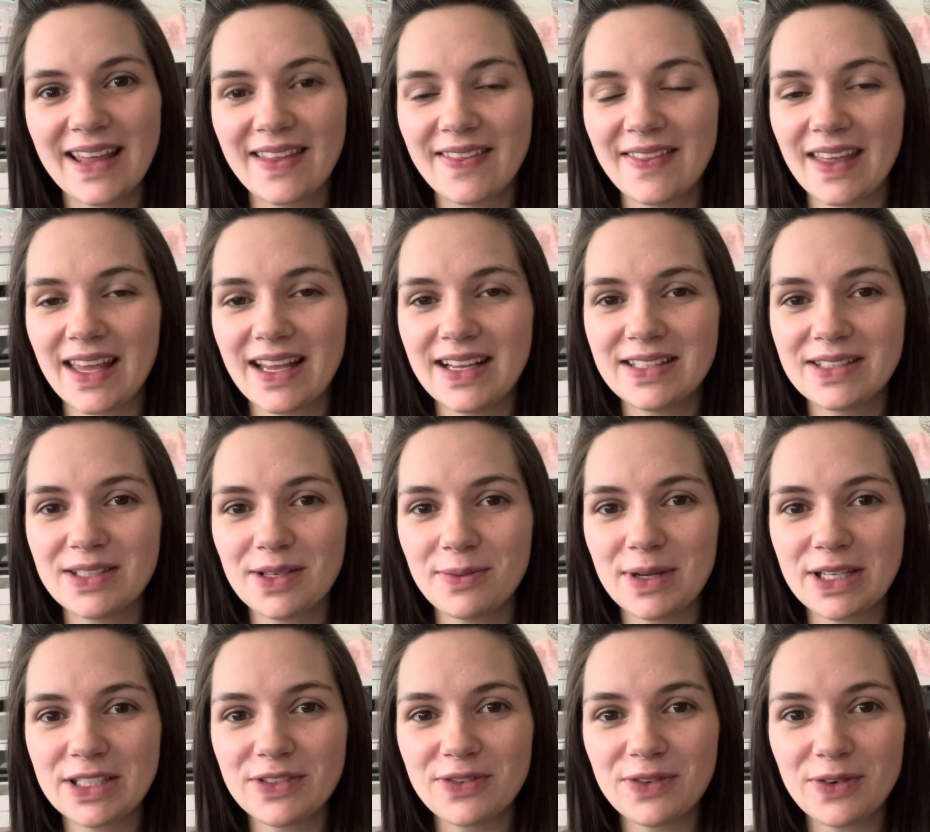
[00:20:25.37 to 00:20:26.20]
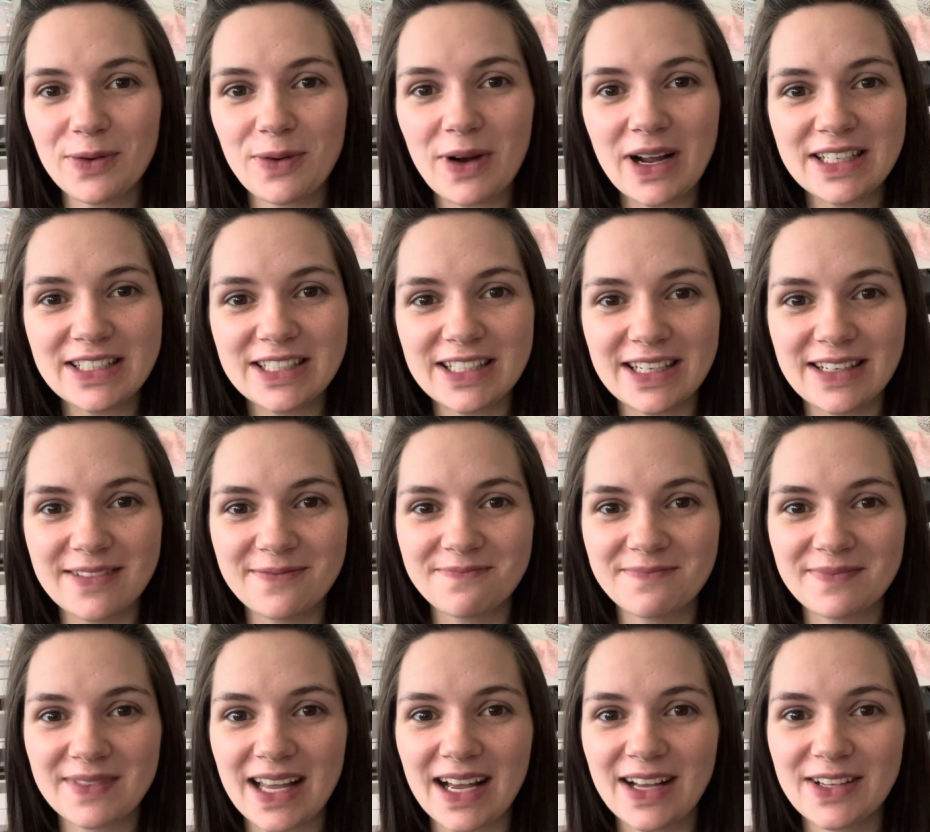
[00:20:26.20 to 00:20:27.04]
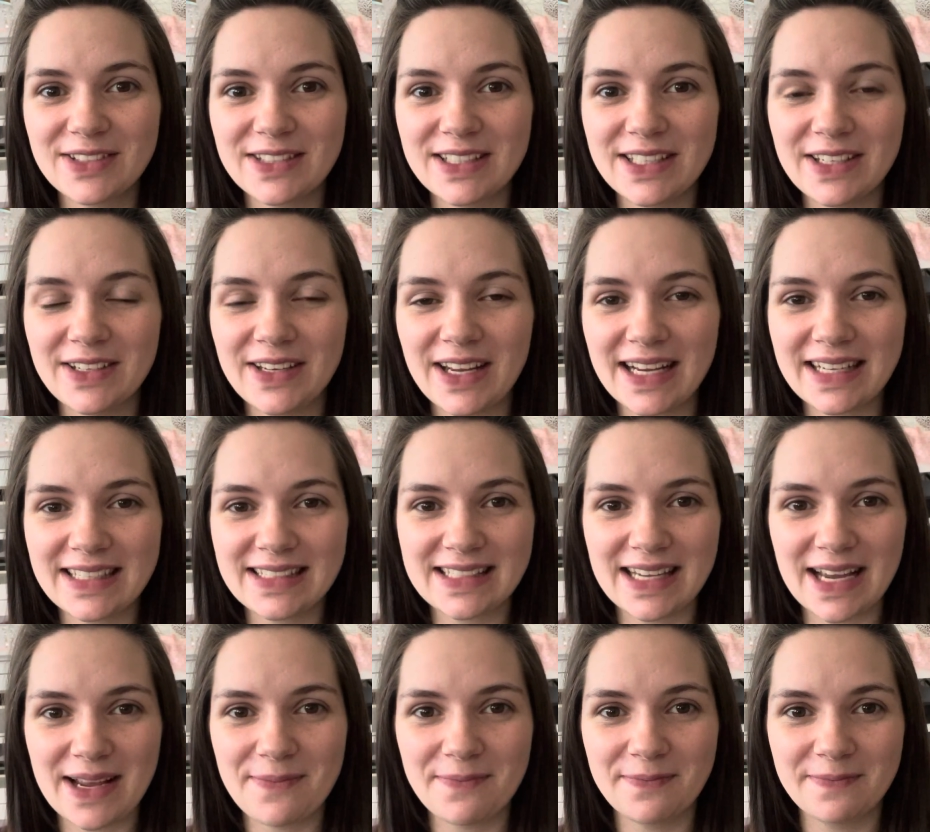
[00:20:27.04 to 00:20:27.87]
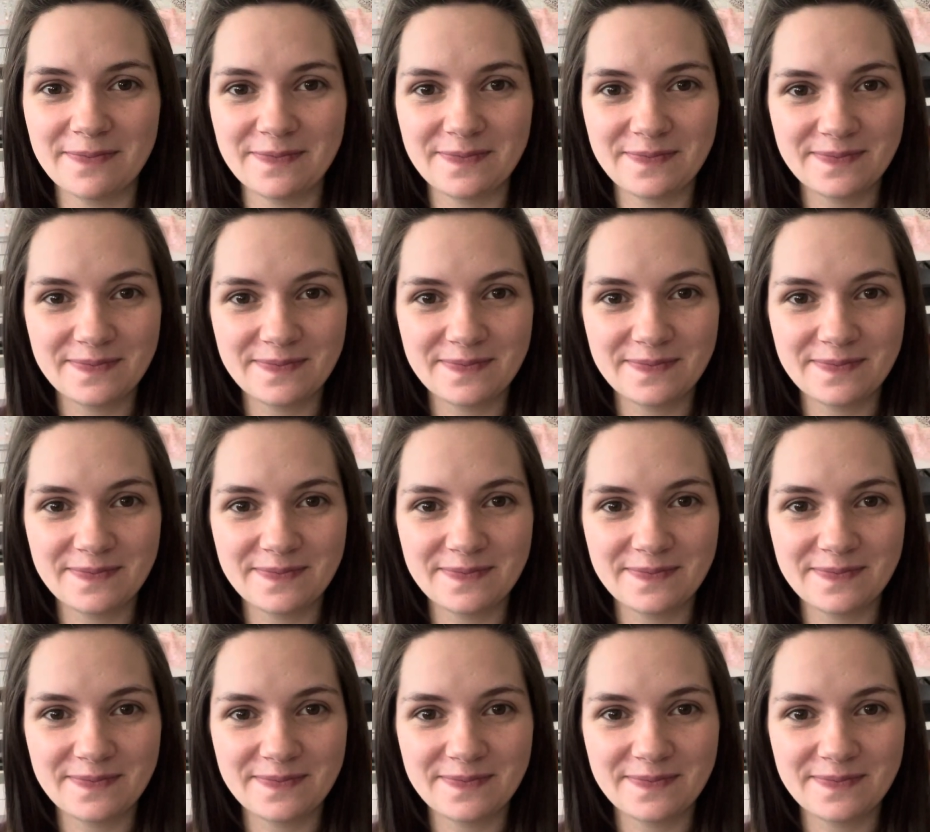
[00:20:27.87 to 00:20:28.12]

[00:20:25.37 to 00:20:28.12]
Thanks so much for watching. I'll see you next time.